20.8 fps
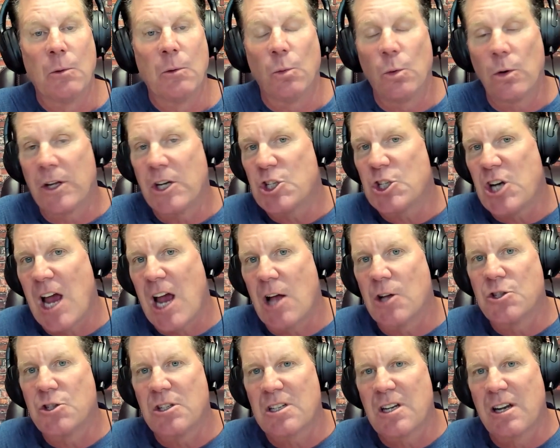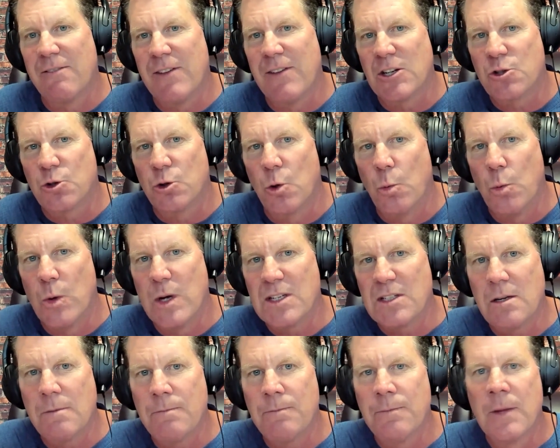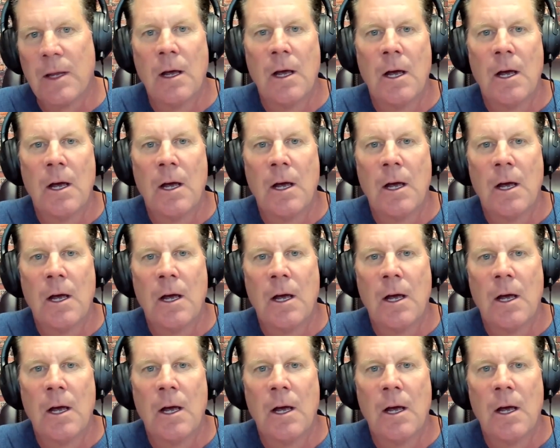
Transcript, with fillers: It really challenges conventional wisdom